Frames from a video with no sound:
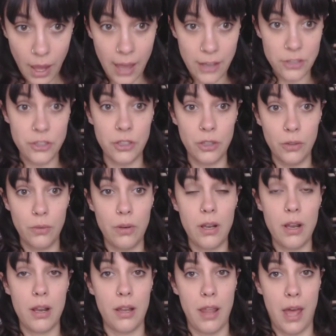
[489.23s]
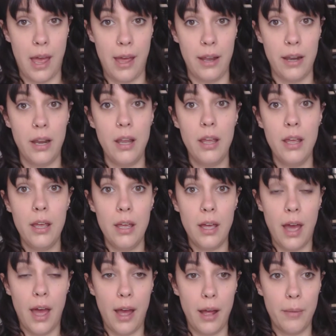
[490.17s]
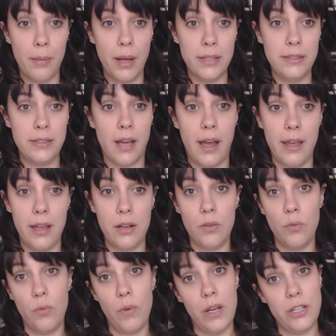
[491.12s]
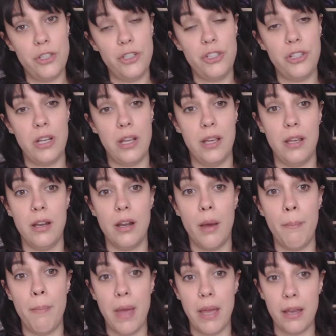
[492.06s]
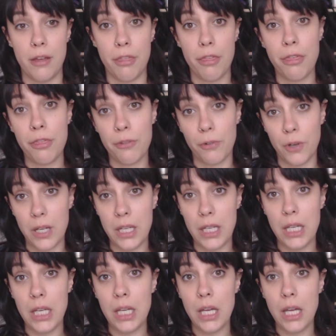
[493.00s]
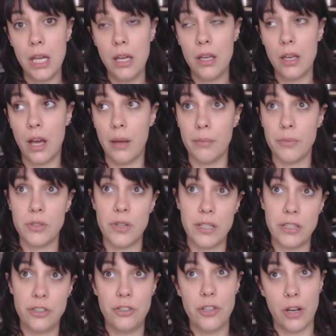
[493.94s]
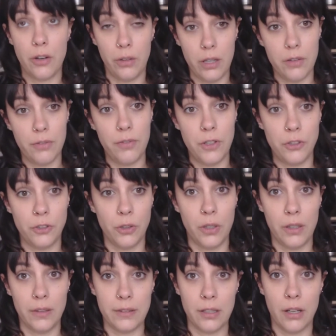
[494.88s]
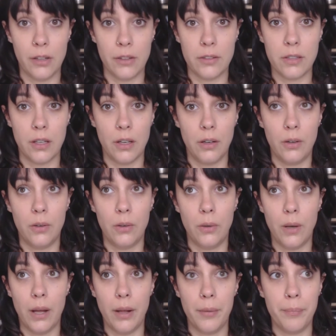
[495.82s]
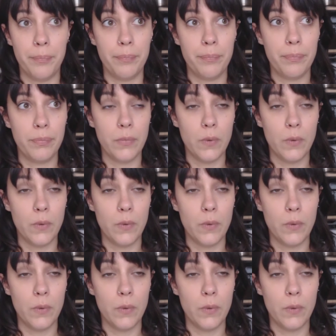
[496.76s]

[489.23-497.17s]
has shown that a diet rich in omega-3, so that's generally the fish oils, and also,